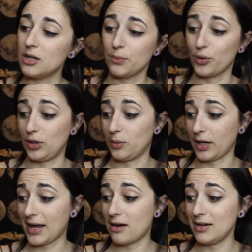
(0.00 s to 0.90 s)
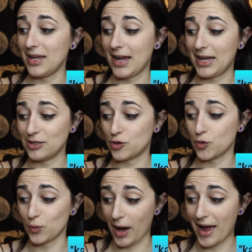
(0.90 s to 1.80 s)
pre-workout a
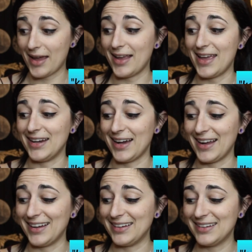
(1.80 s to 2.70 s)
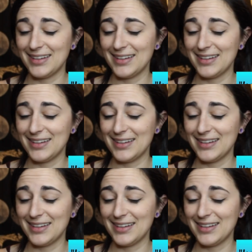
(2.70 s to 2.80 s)
try, and I